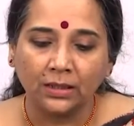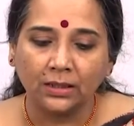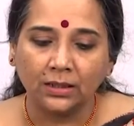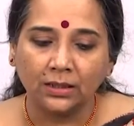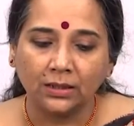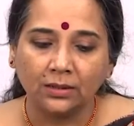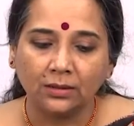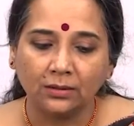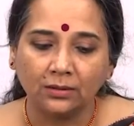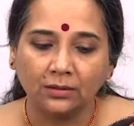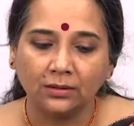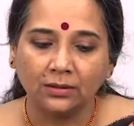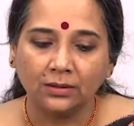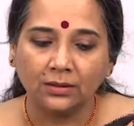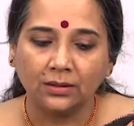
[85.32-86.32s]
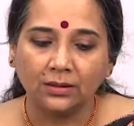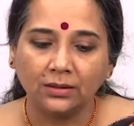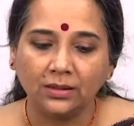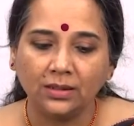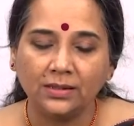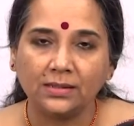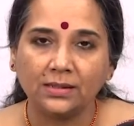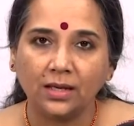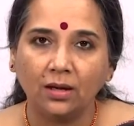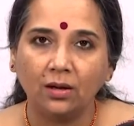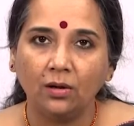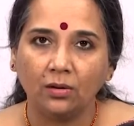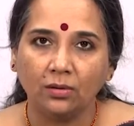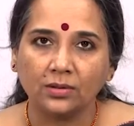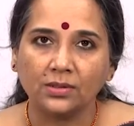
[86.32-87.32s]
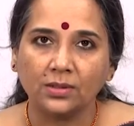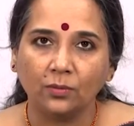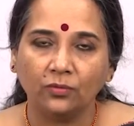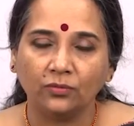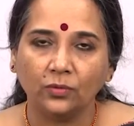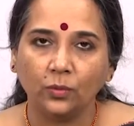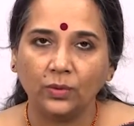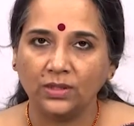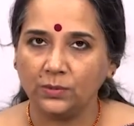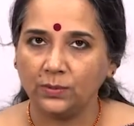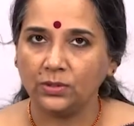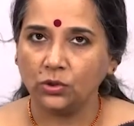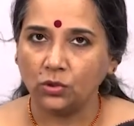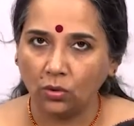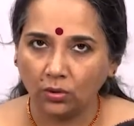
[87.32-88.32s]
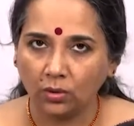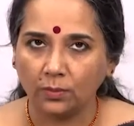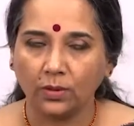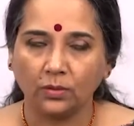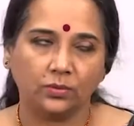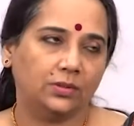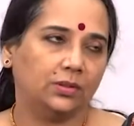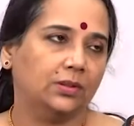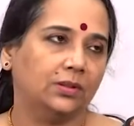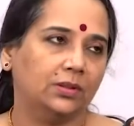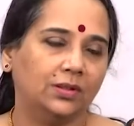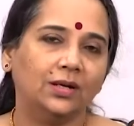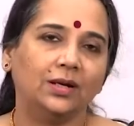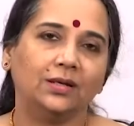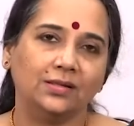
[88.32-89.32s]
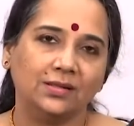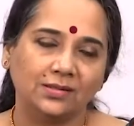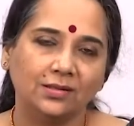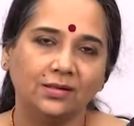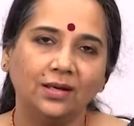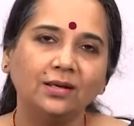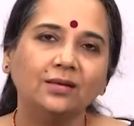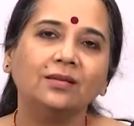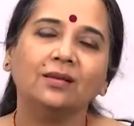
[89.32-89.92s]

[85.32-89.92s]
uh, these are some of the ways we talk about ragas, right?